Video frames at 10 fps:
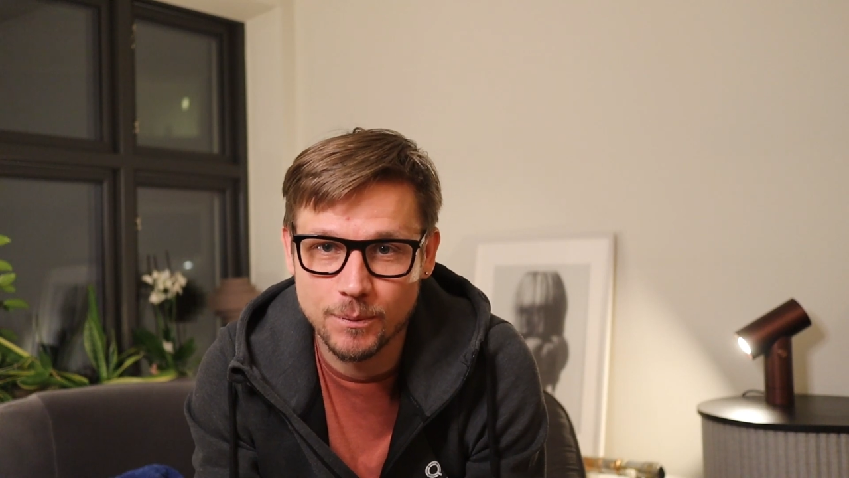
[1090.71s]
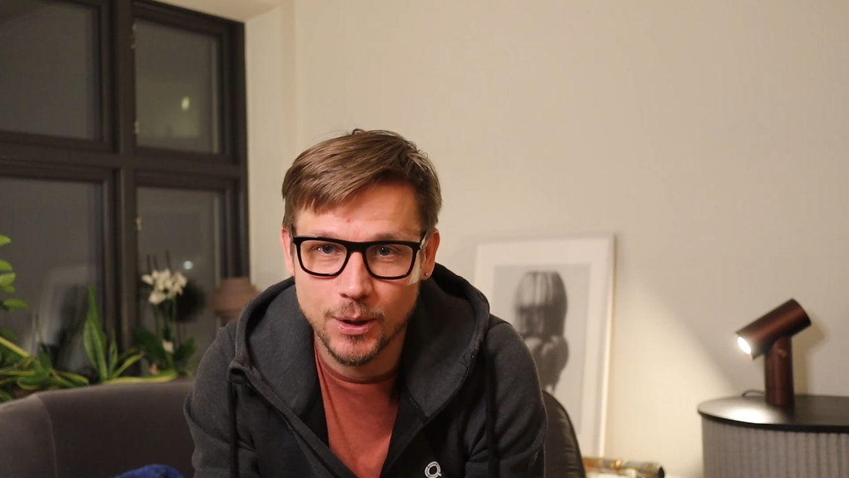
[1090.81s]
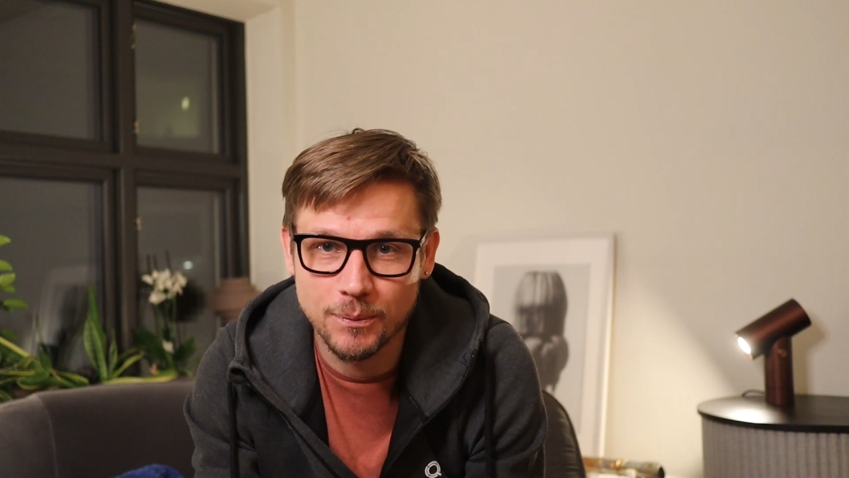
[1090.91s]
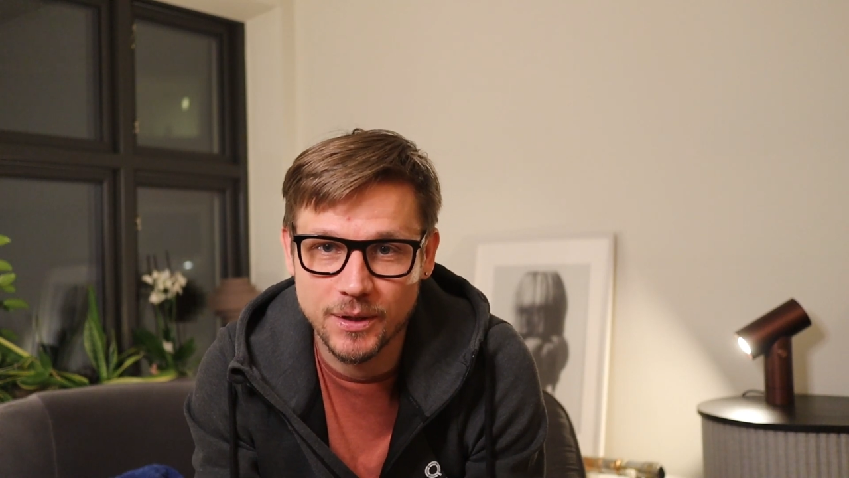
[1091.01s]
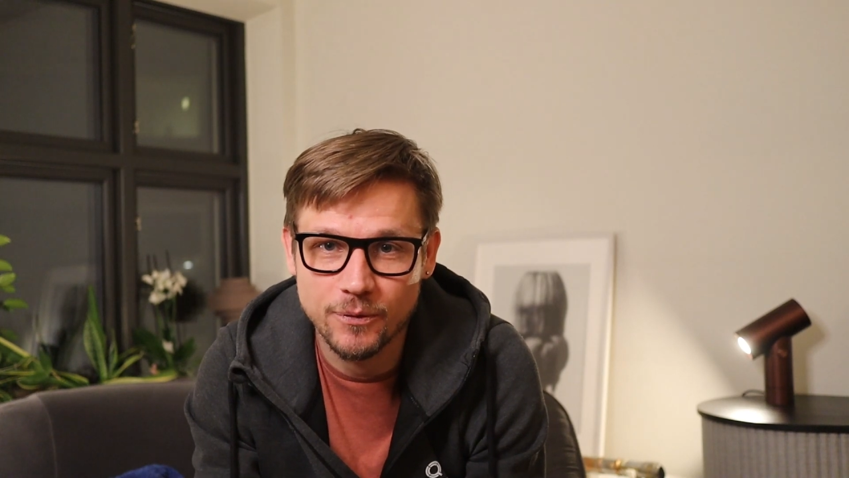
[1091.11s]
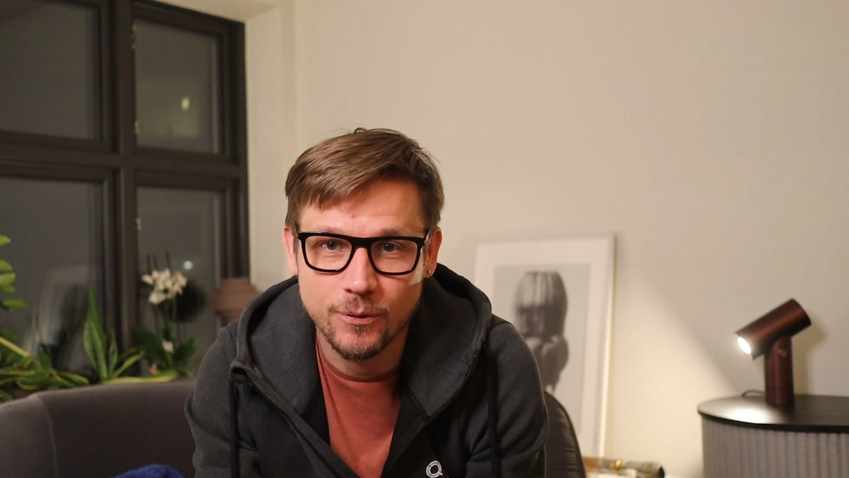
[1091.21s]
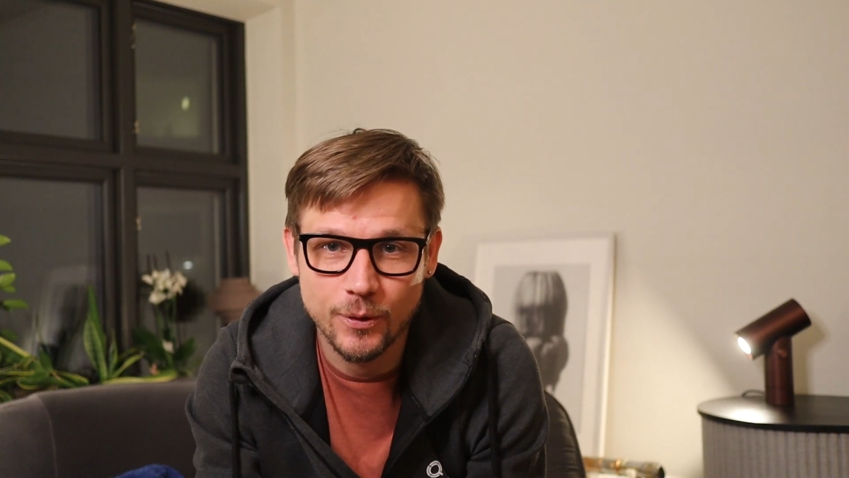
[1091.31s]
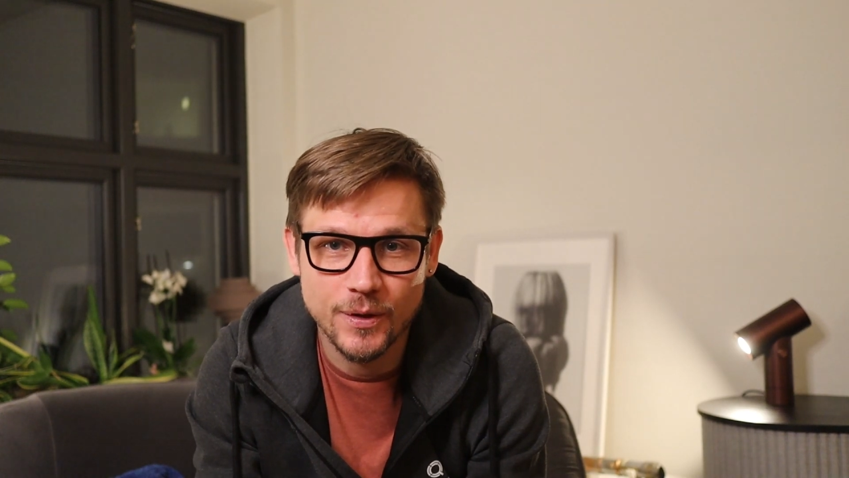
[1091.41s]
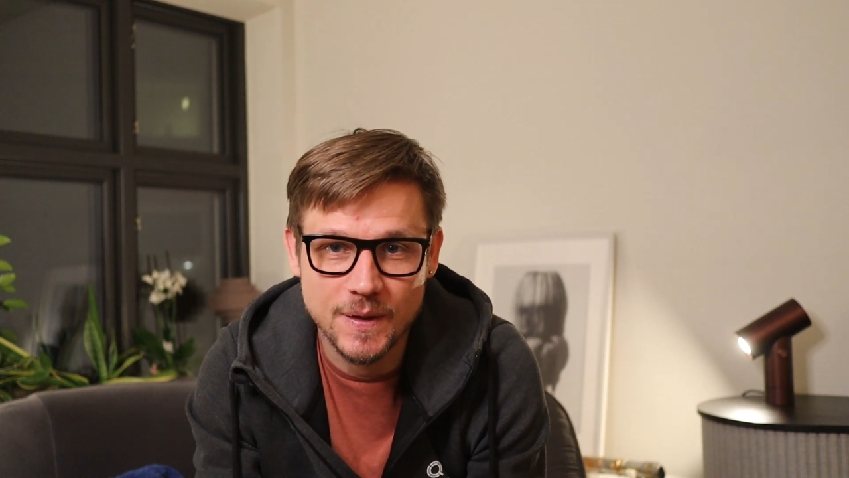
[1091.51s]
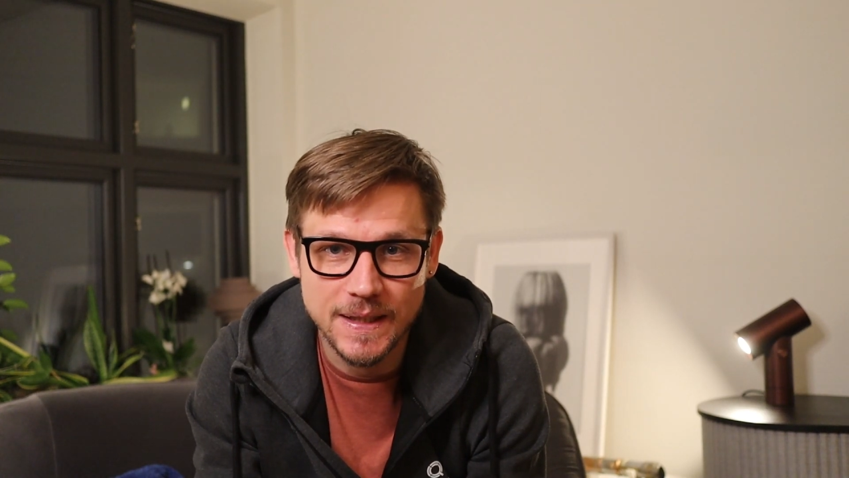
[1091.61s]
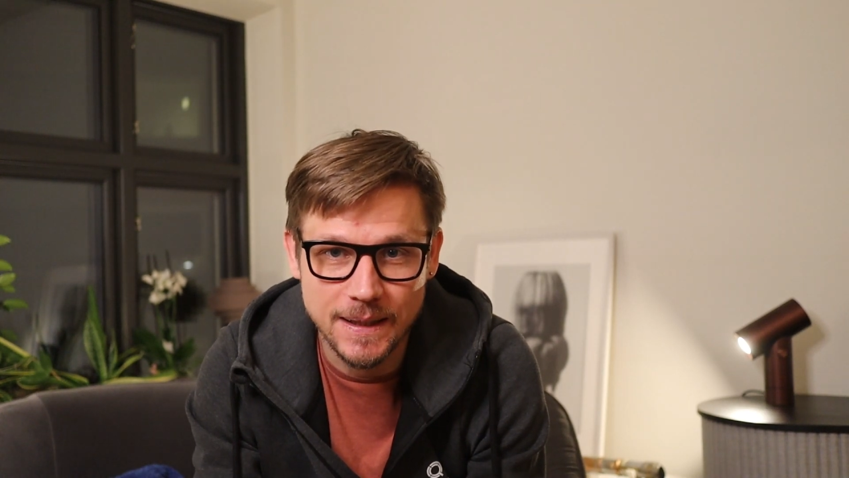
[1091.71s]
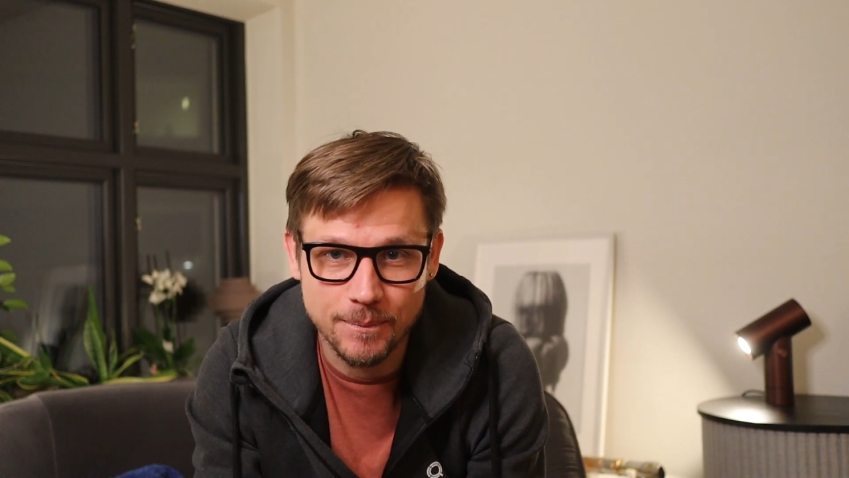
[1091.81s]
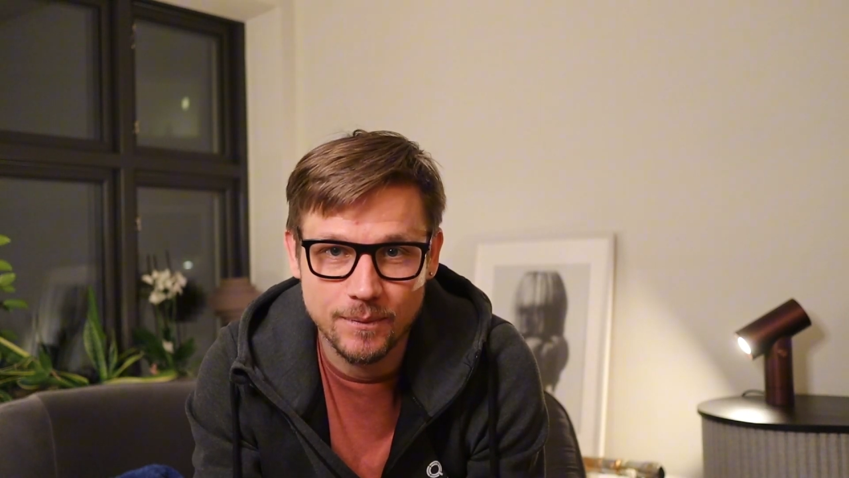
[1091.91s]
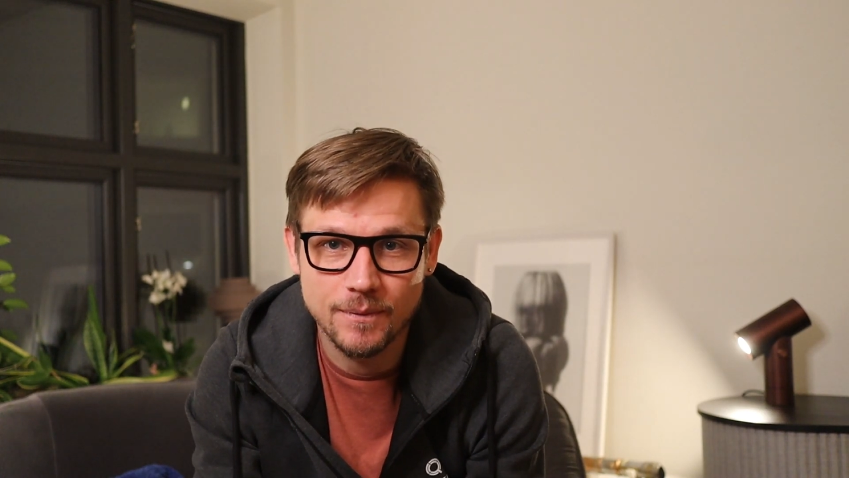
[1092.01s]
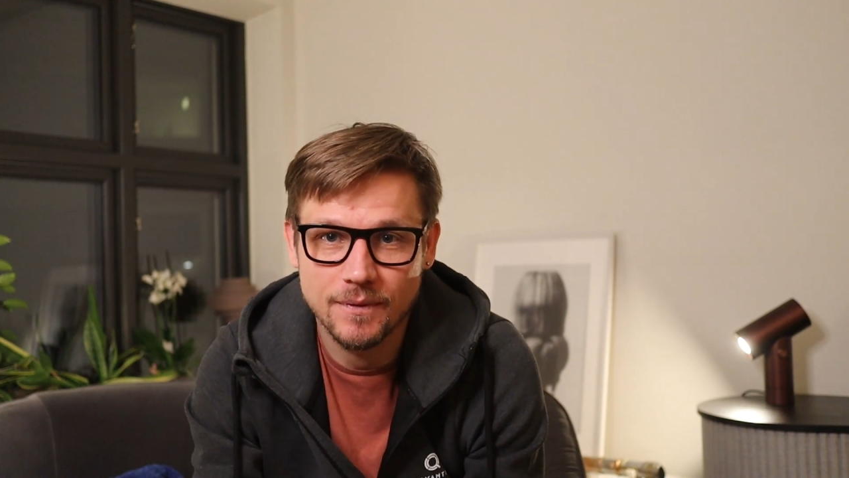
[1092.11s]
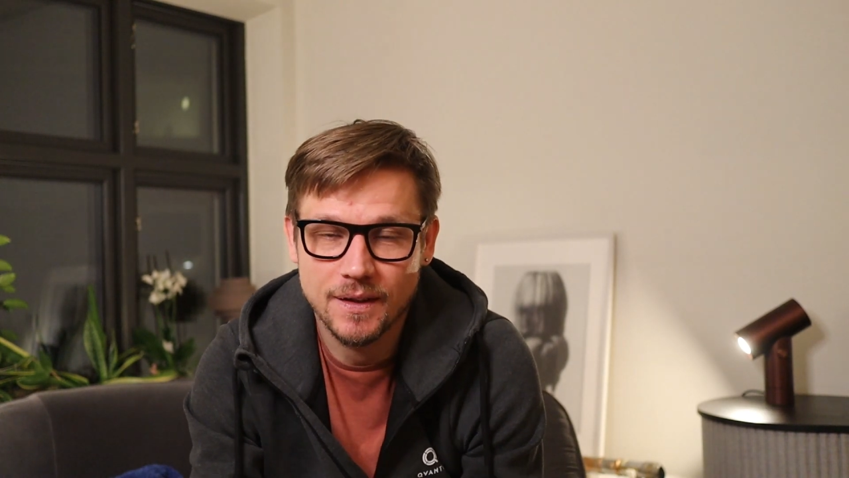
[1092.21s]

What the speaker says: moment for the team